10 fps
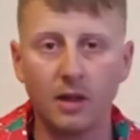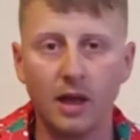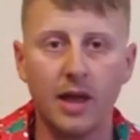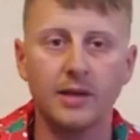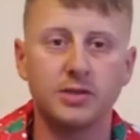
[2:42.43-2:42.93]

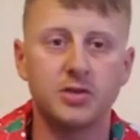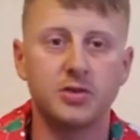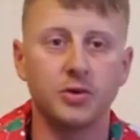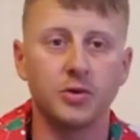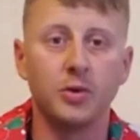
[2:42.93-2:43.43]
and
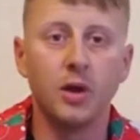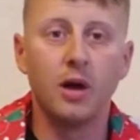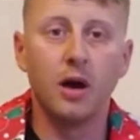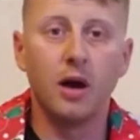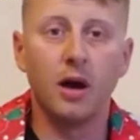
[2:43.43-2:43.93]
to,
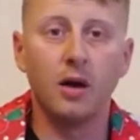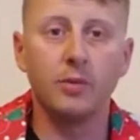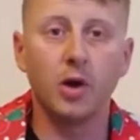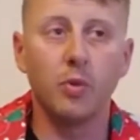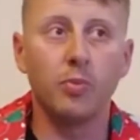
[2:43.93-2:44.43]

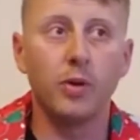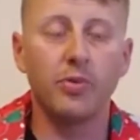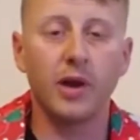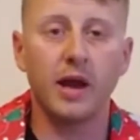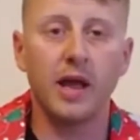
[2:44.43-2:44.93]
put
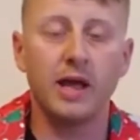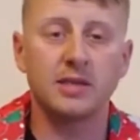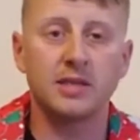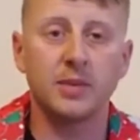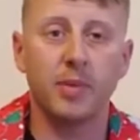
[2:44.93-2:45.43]
their
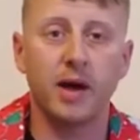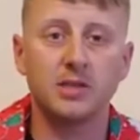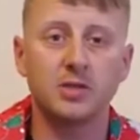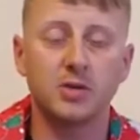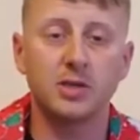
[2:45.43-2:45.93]
hands in the pot,
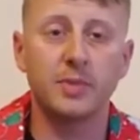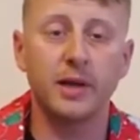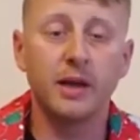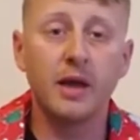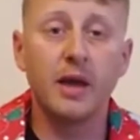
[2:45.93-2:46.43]
so to
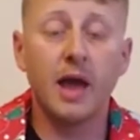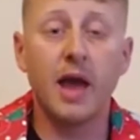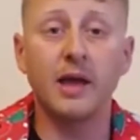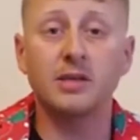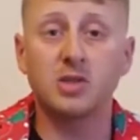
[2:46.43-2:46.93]
speak,
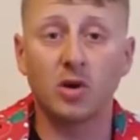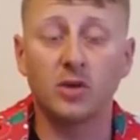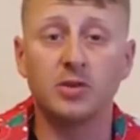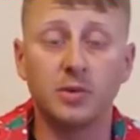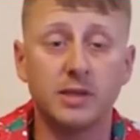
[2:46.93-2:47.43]
and
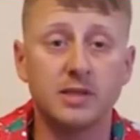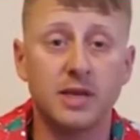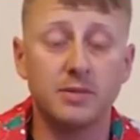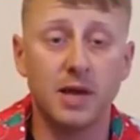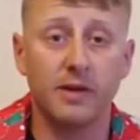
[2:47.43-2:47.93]
start doing the
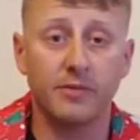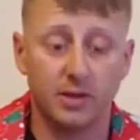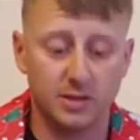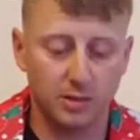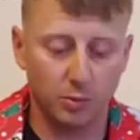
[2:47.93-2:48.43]
same kind of
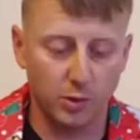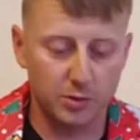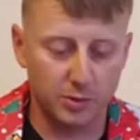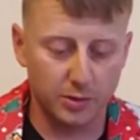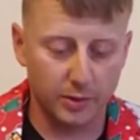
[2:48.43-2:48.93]
things that the boys
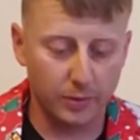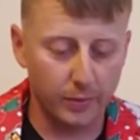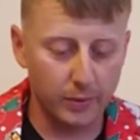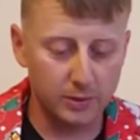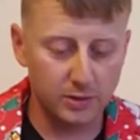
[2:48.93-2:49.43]
were doing.
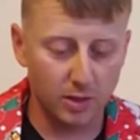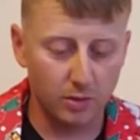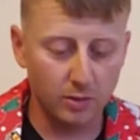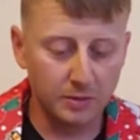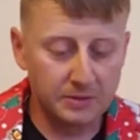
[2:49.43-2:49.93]

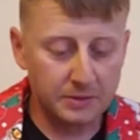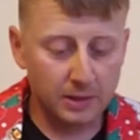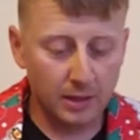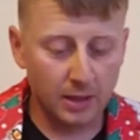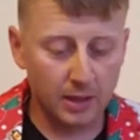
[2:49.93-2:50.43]
So,
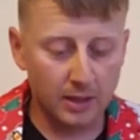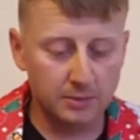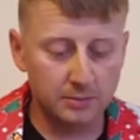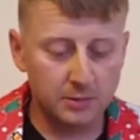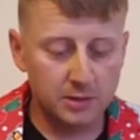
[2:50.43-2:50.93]

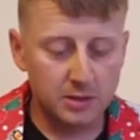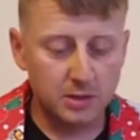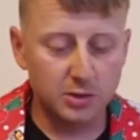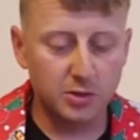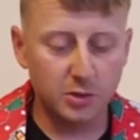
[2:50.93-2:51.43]

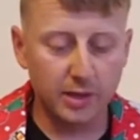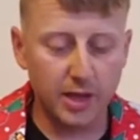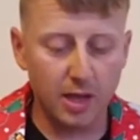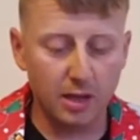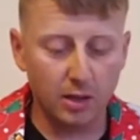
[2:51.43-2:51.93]

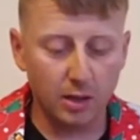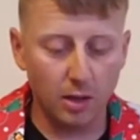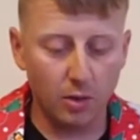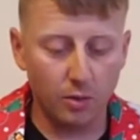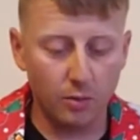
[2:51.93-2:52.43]
Juliet
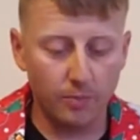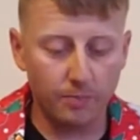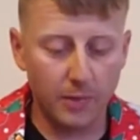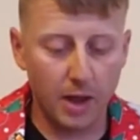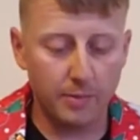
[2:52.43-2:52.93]
Lowe
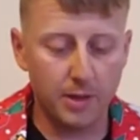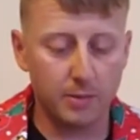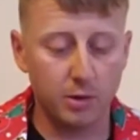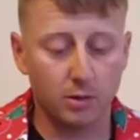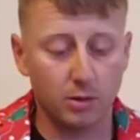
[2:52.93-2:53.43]

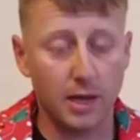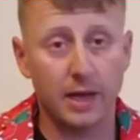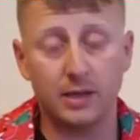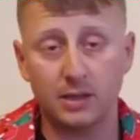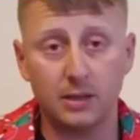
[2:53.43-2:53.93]
became a Girl
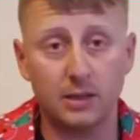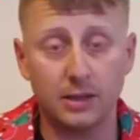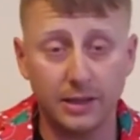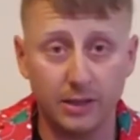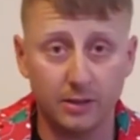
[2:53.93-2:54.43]
Guide
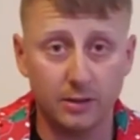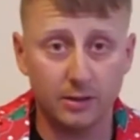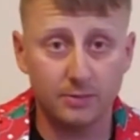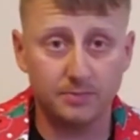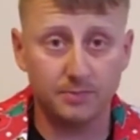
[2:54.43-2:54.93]

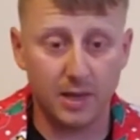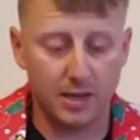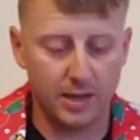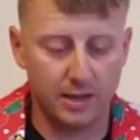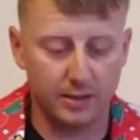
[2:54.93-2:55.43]
leader in
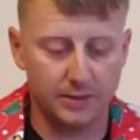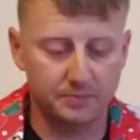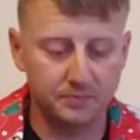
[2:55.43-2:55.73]
England